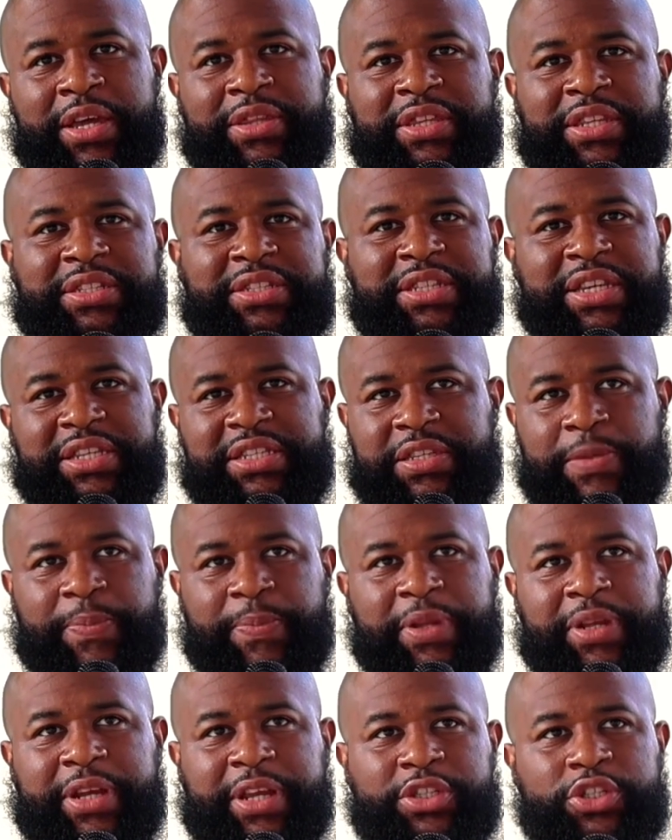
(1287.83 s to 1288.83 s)
the
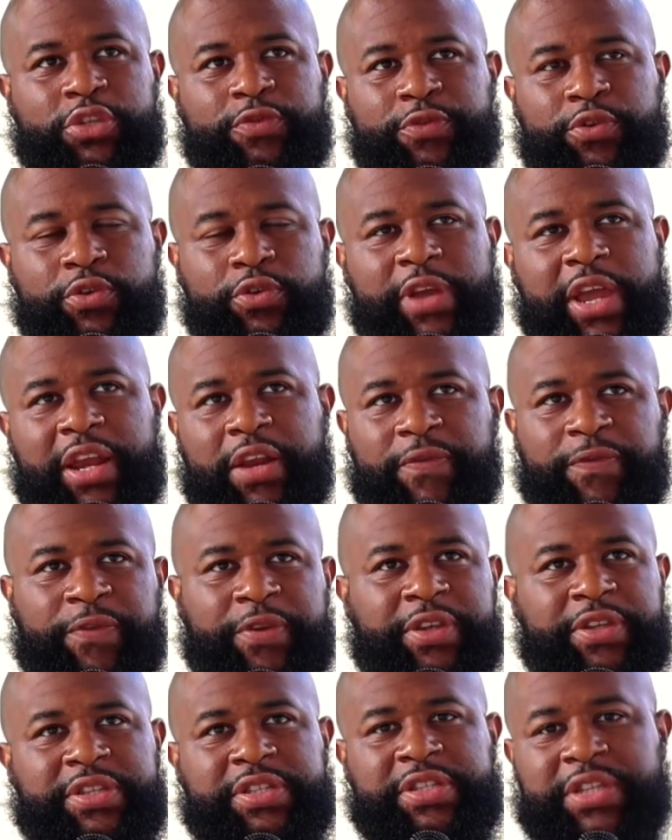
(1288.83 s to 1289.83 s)
discipline that you've created for
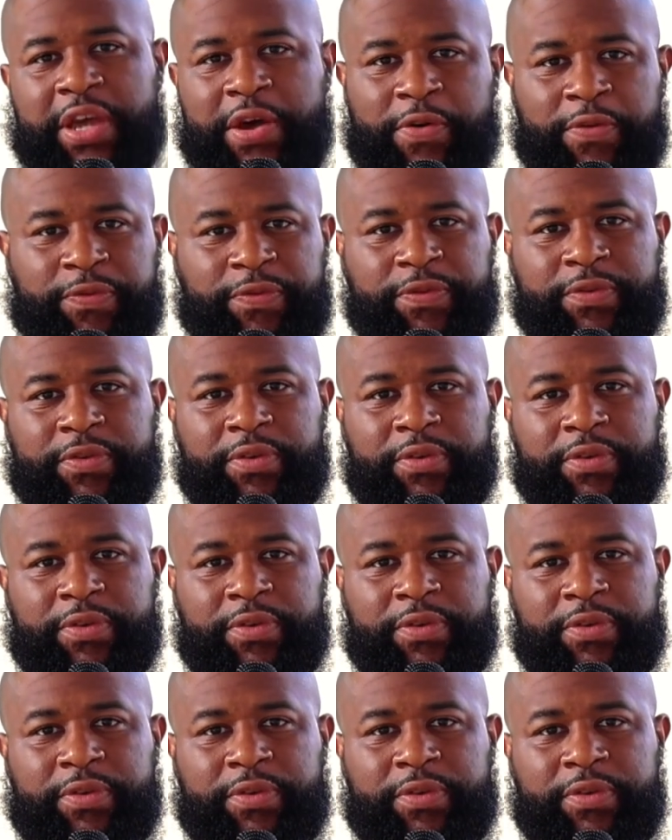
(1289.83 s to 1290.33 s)
yourself.